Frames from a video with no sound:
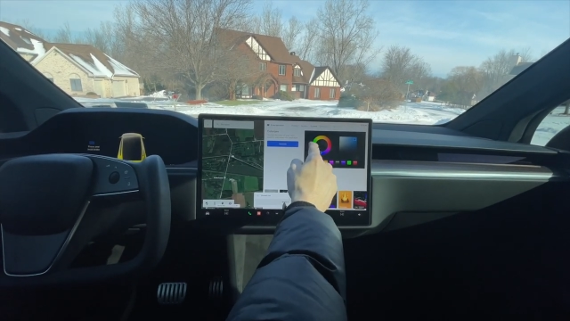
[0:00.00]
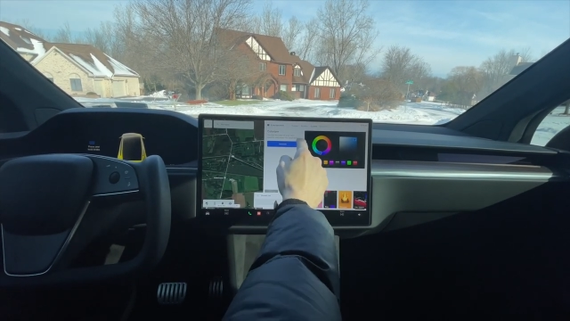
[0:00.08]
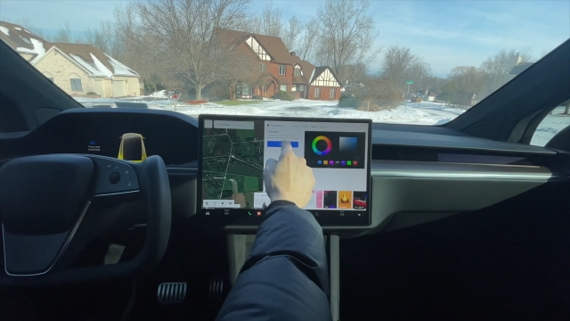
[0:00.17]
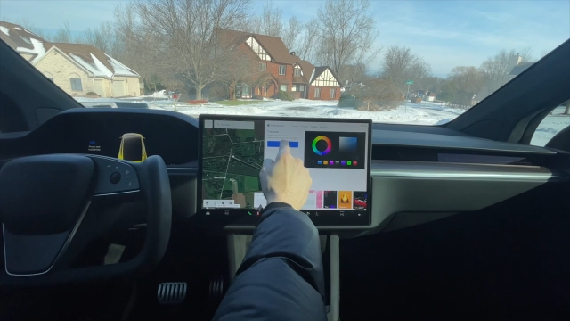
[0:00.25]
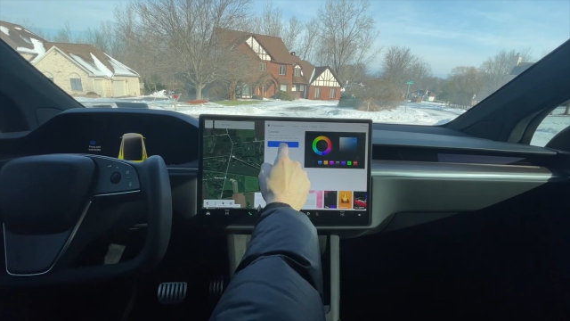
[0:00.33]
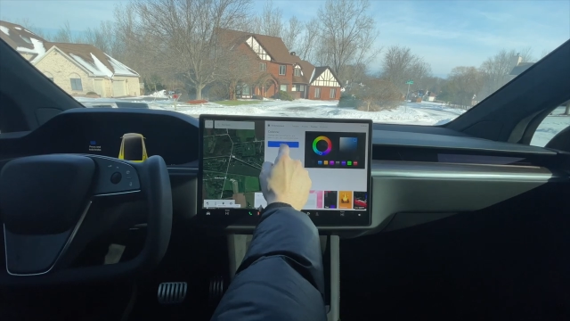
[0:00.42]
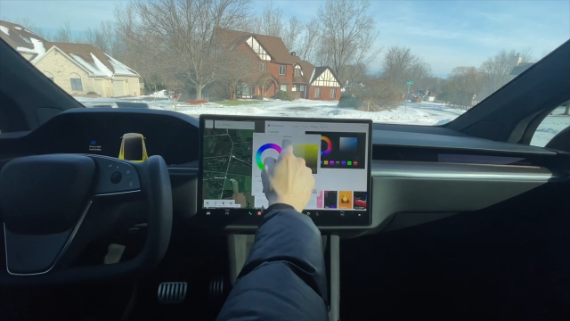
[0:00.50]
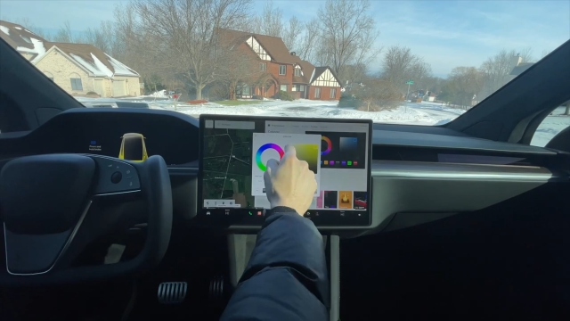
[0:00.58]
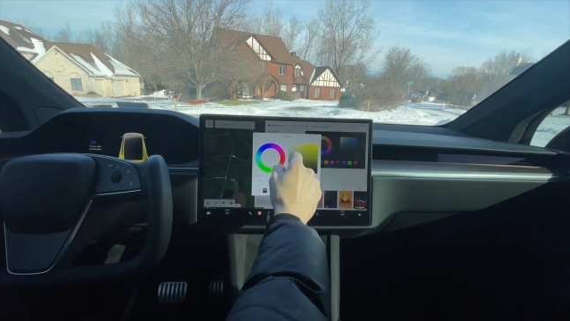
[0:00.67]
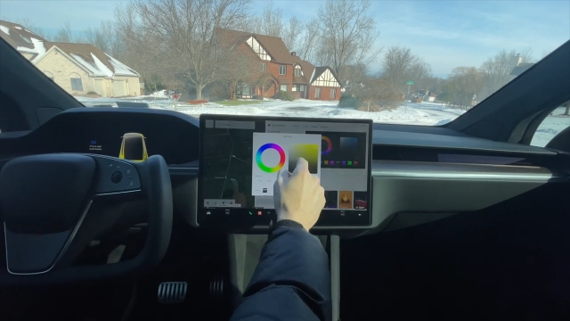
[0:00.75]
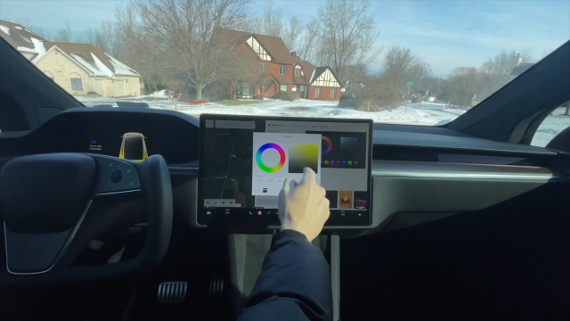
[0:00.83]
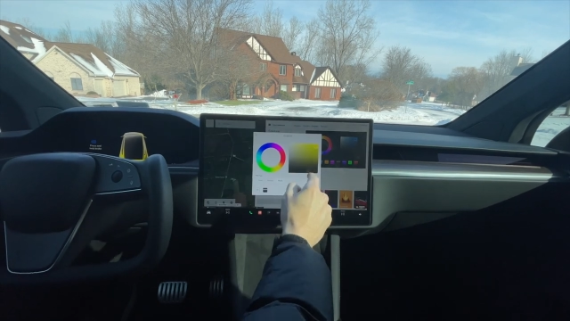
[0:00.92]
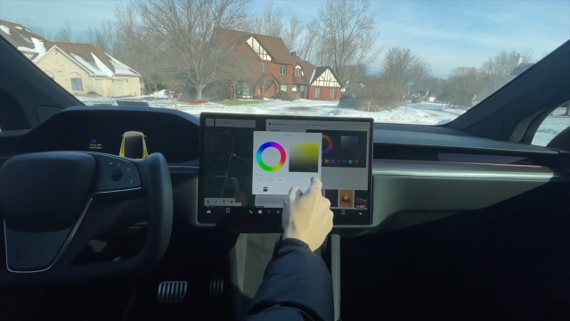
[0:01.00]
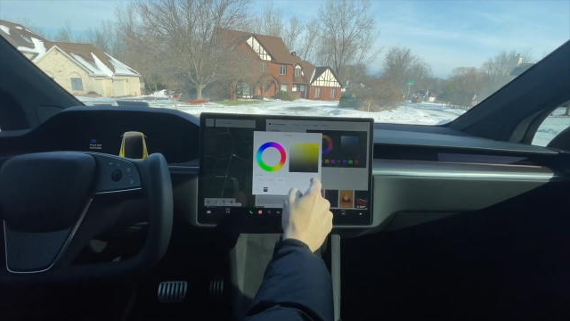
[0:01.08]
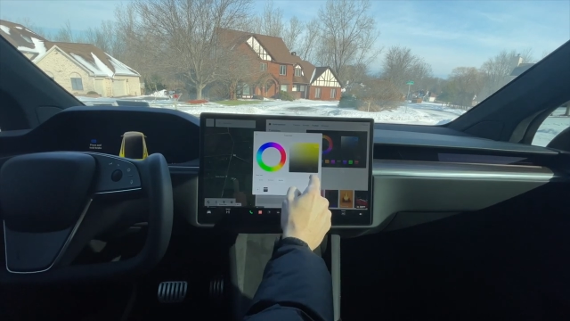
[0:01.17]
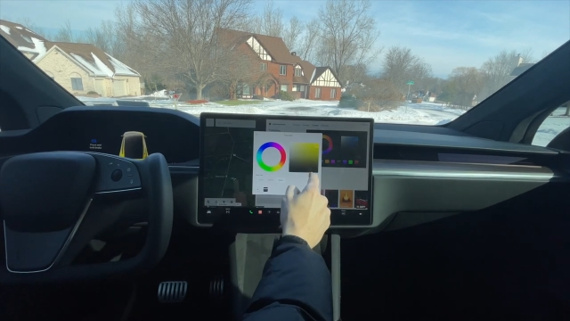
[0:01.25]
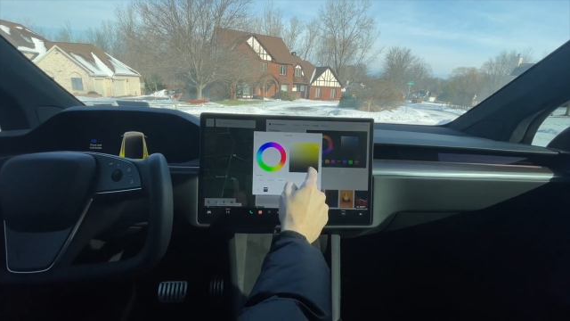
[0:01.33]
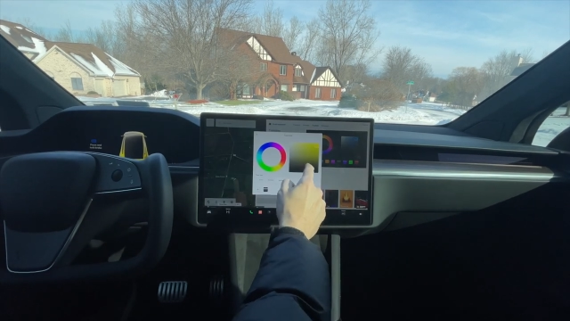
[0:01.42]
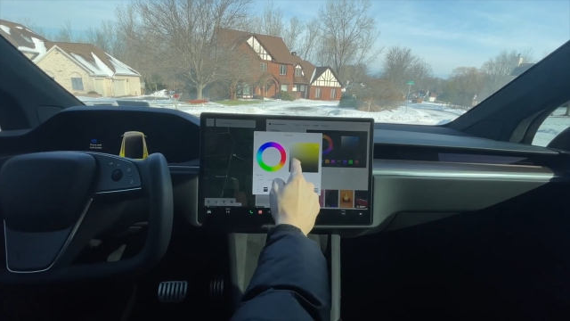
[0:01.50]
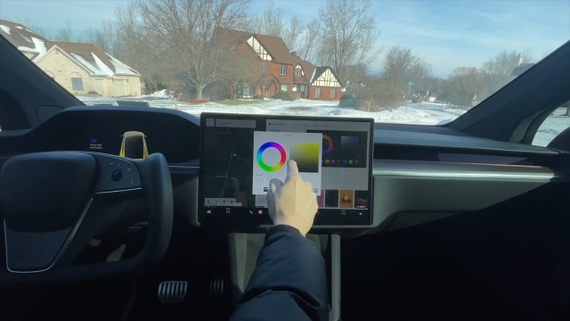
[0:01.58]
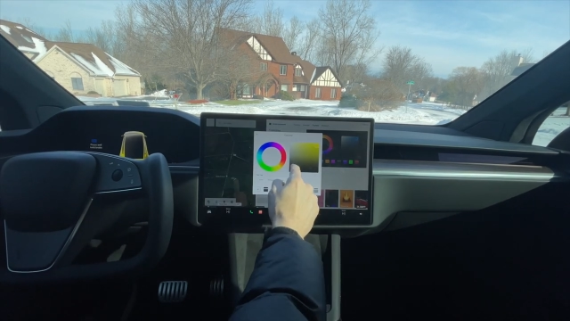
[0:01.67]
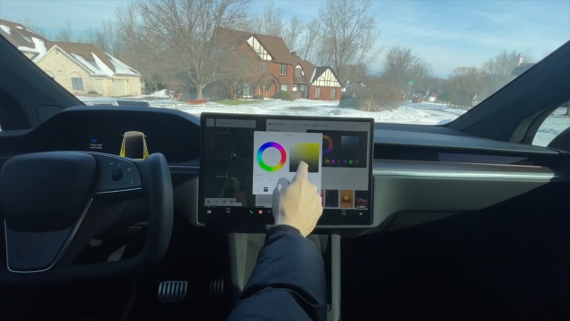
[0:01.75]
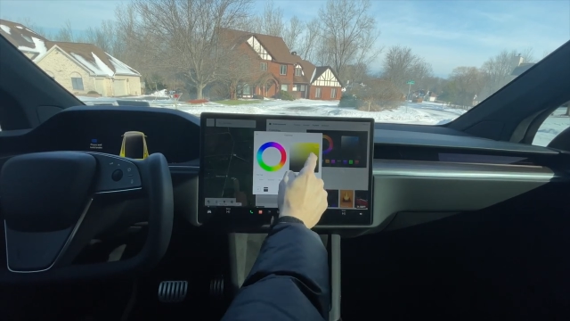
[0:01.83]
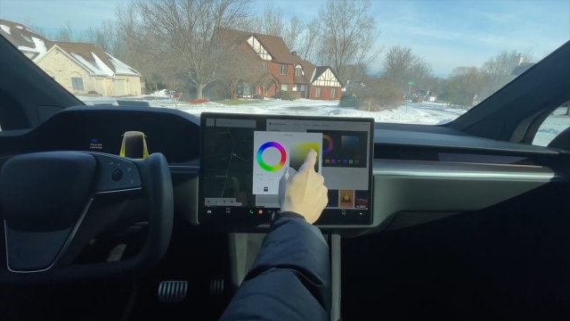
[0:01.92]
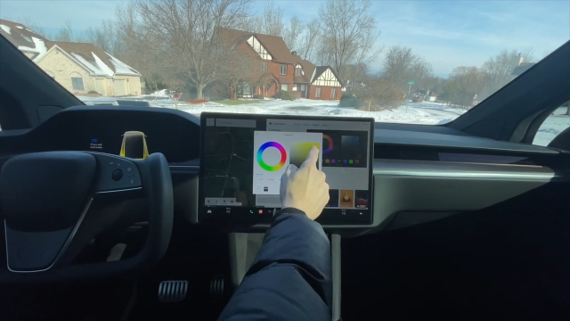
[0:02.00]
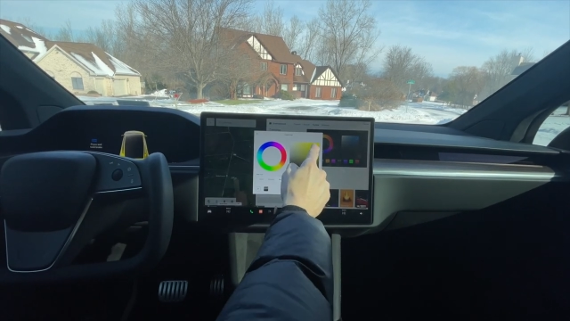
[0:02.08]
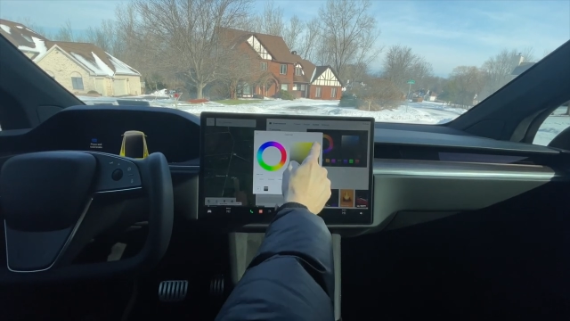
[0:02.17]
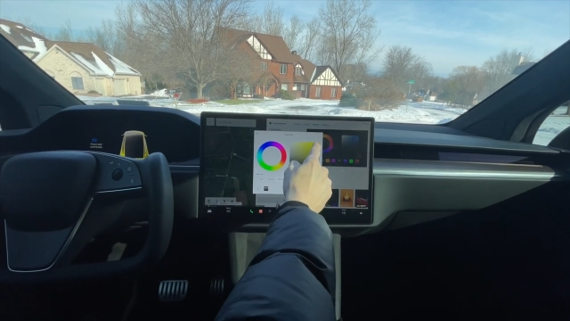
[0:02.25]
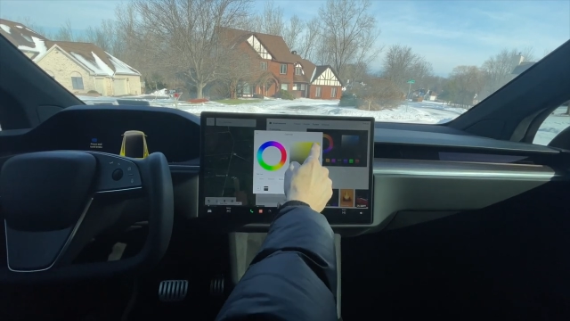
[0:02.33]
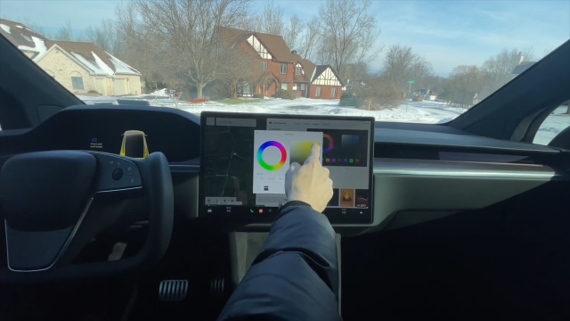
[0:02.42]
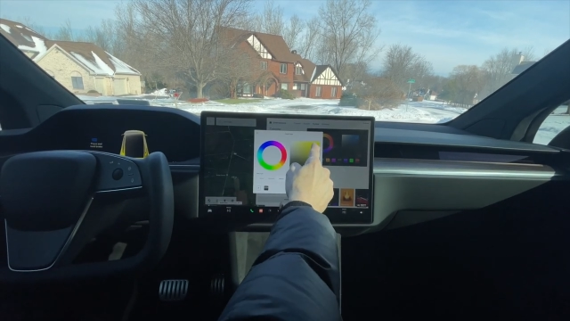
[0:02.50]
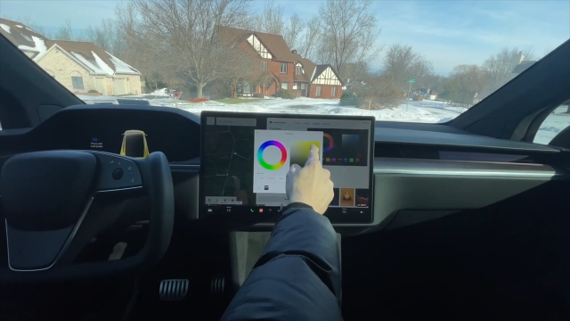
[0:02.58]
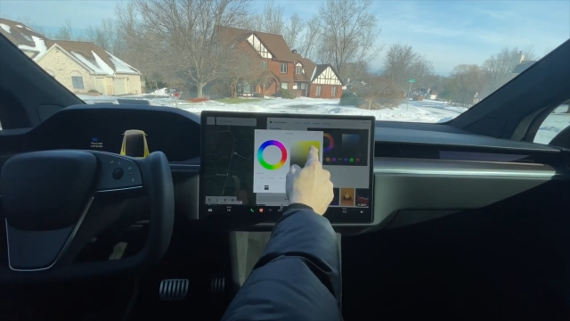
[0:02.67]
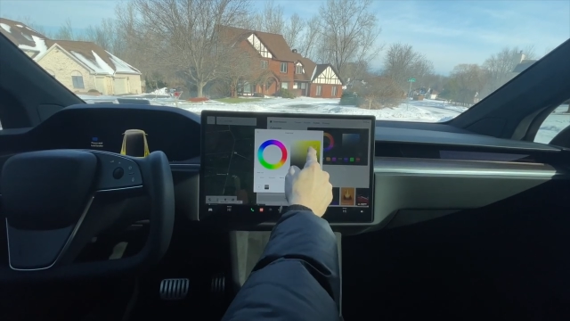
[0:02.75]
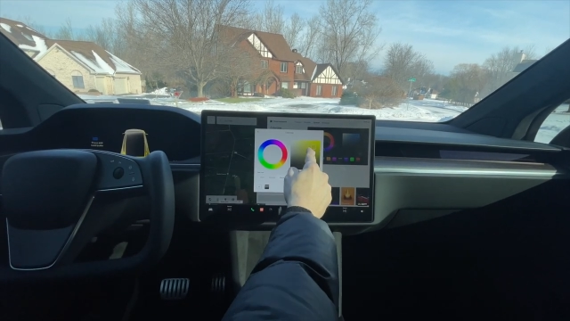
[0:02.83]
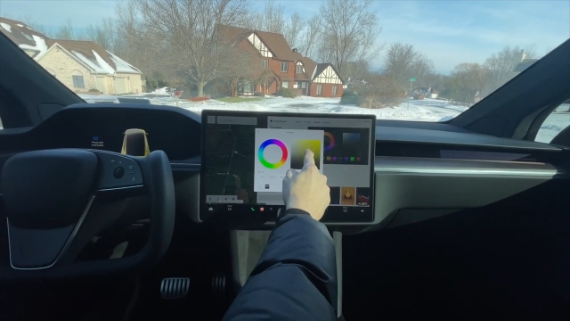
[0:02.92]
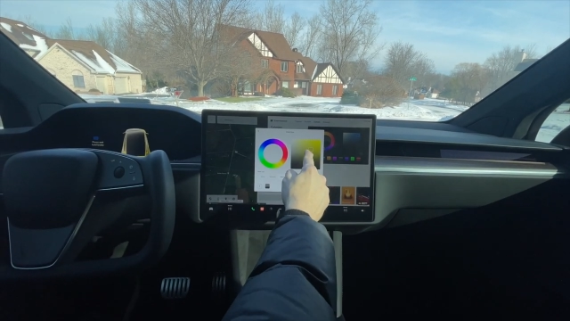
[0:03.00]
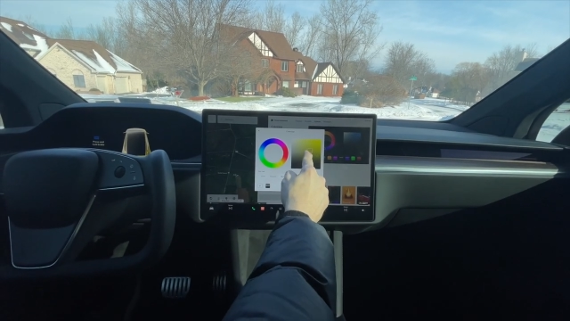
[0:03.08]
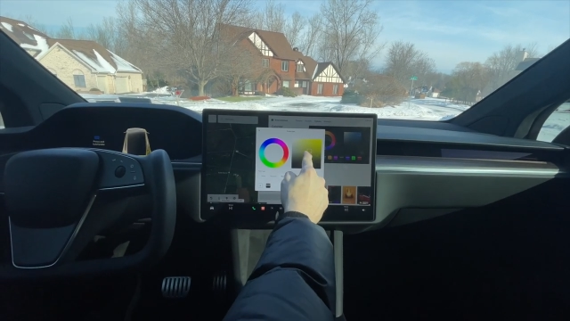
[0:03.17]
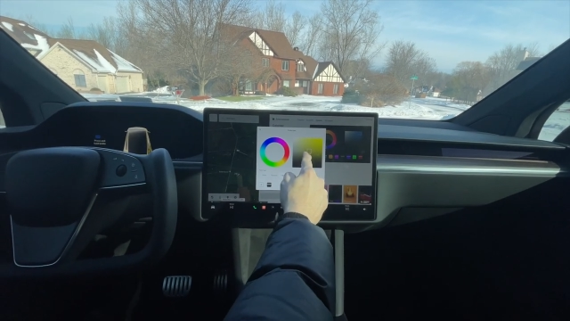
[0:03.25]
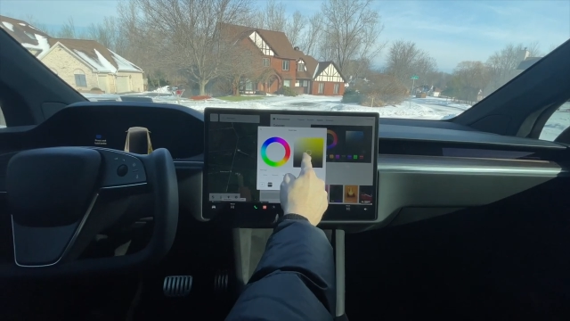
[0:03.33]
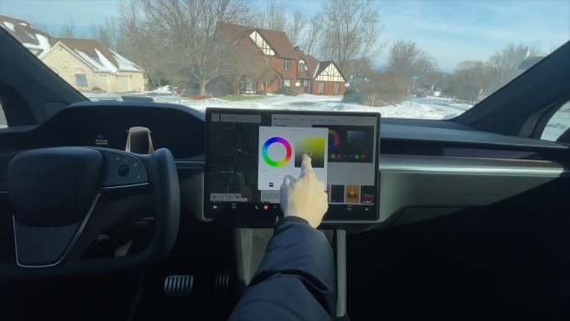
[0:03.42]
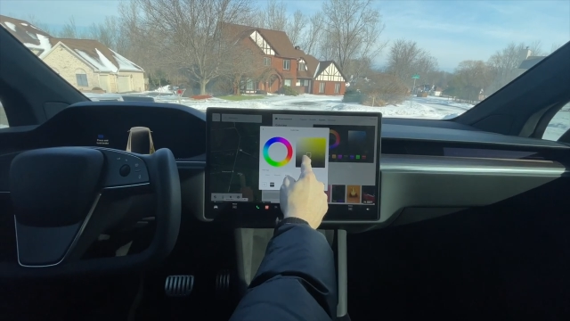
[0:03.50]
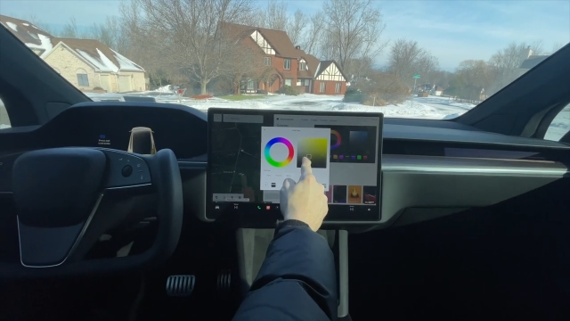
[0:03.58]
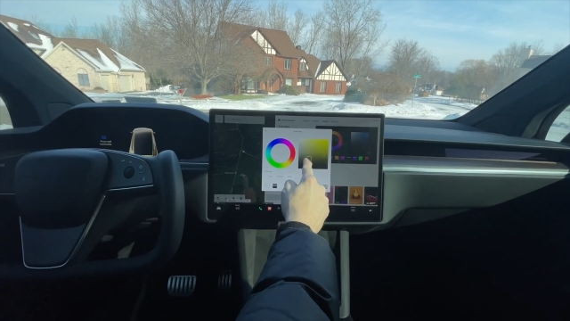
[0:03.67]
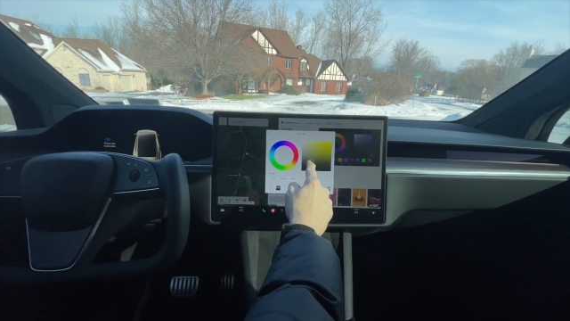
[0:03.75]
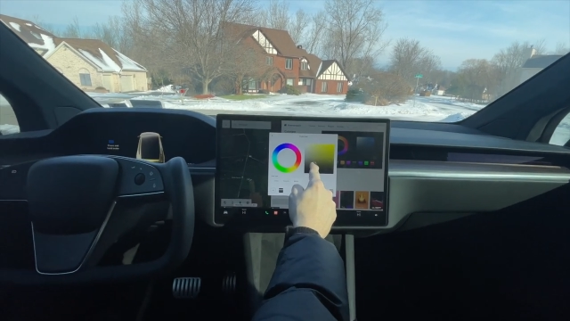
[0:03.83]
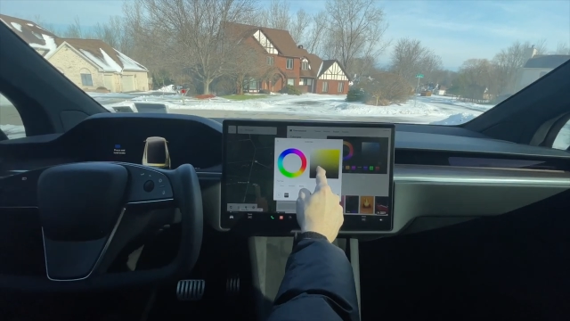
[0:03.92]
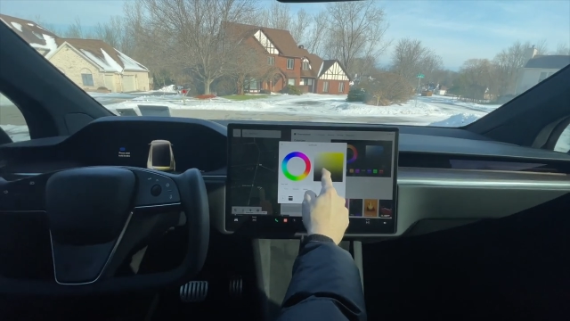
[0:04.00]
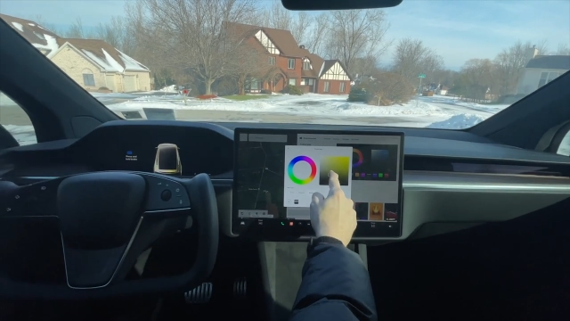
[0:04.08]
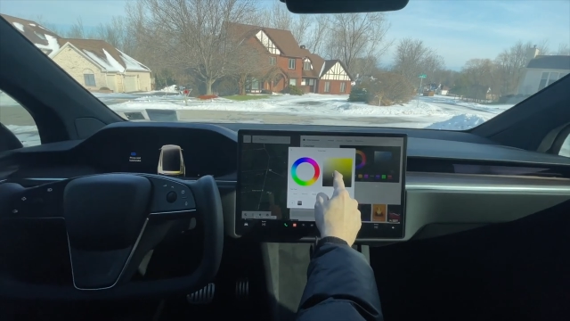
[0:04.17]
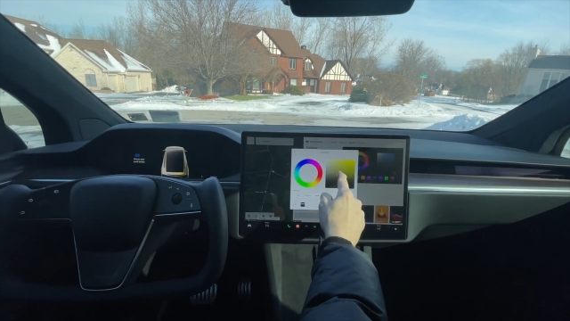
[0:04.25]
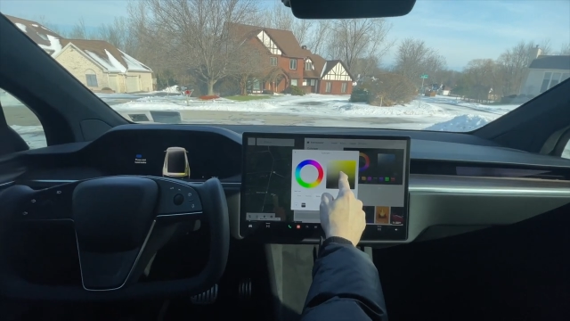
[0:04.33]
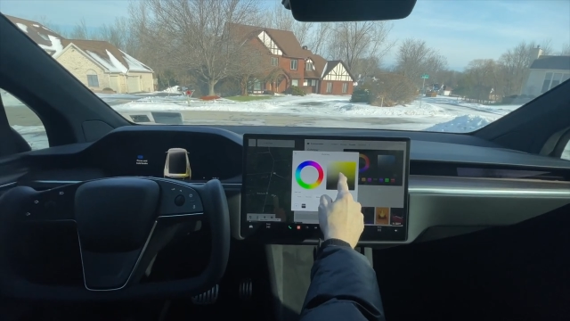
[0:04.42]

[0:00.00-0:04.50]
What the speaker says: (no speaker visible)